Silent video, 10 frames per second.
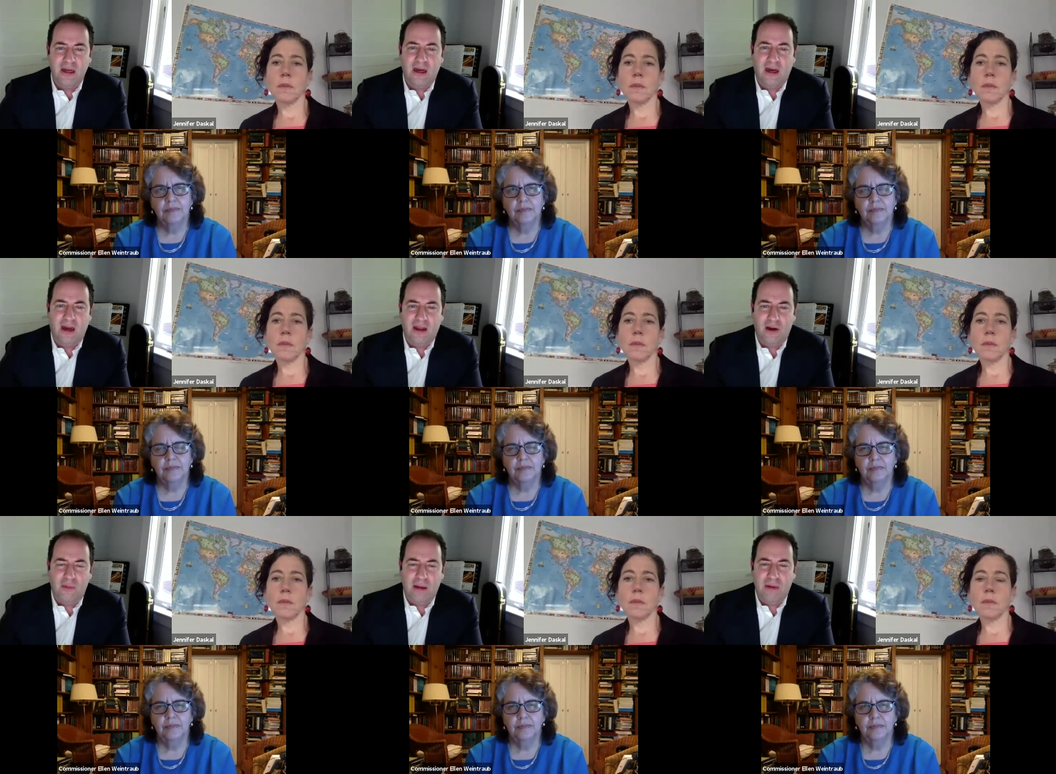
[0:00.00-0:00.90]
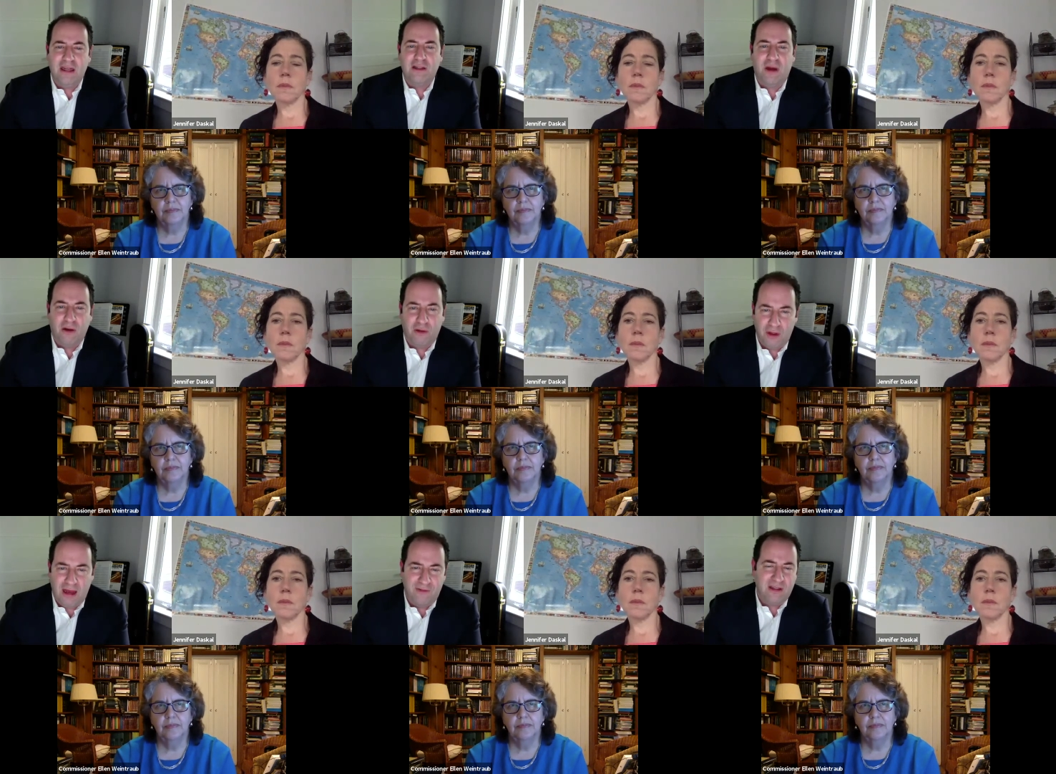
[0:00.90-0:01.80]
Speaker 1: Uh, you know, maybe it is better through
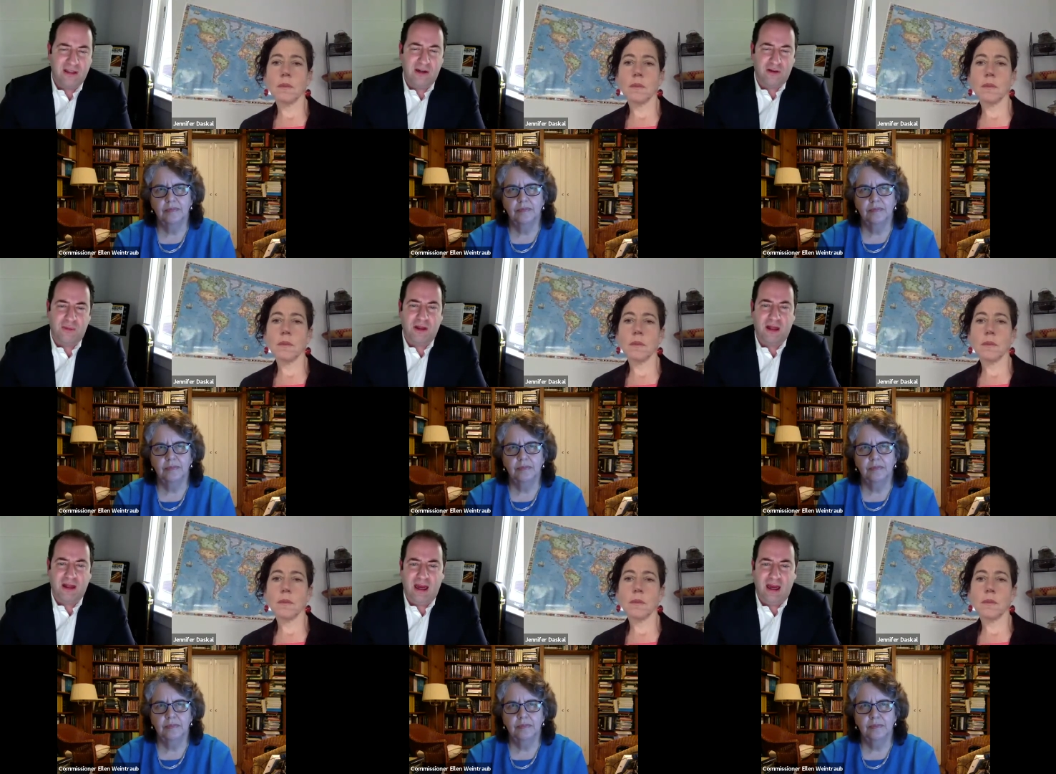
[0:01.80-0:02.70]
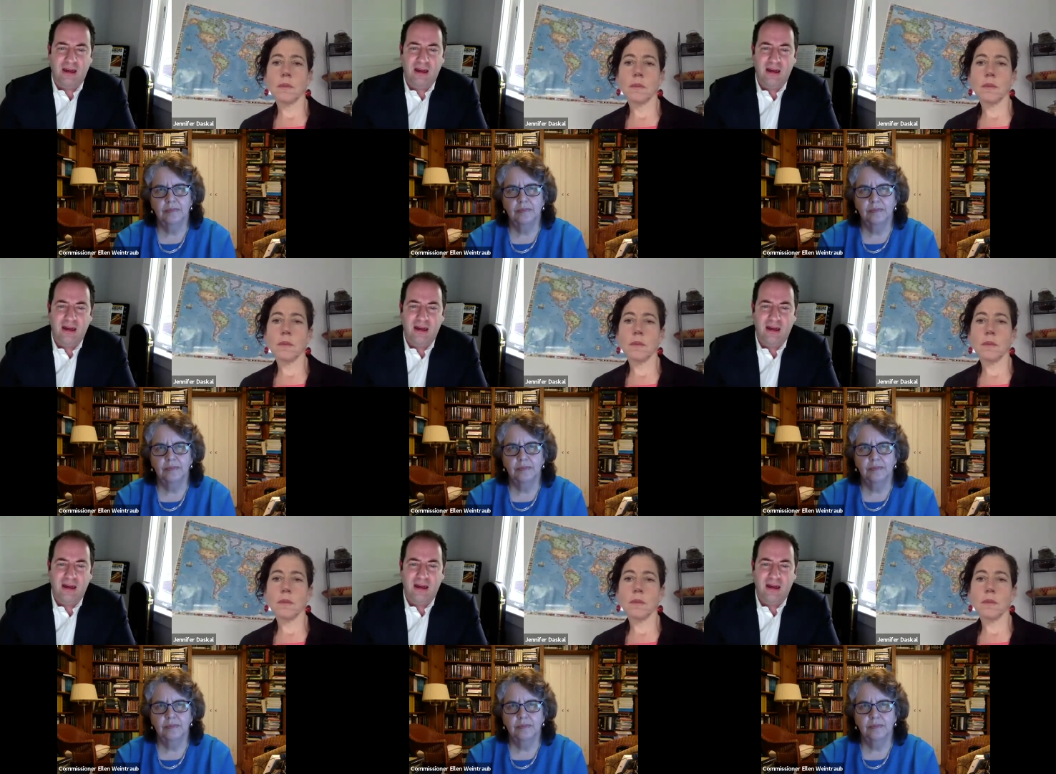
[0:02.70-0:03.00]
the FEC or something like that.